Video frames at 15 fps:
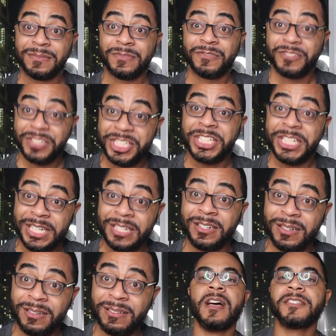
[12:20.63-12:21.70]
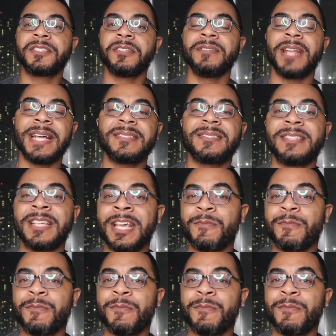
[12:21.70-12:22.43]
Rashida. So next scene,